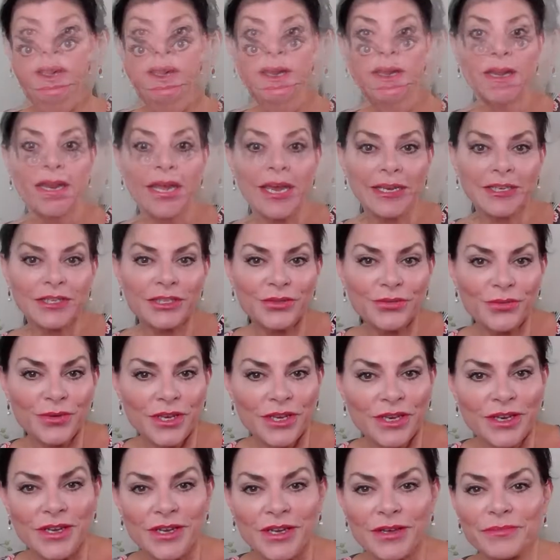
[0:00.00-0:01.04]
Next we
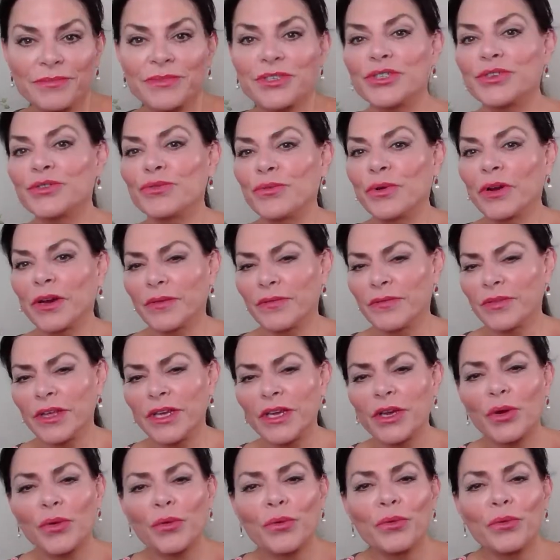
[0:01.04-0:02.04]
come to one of the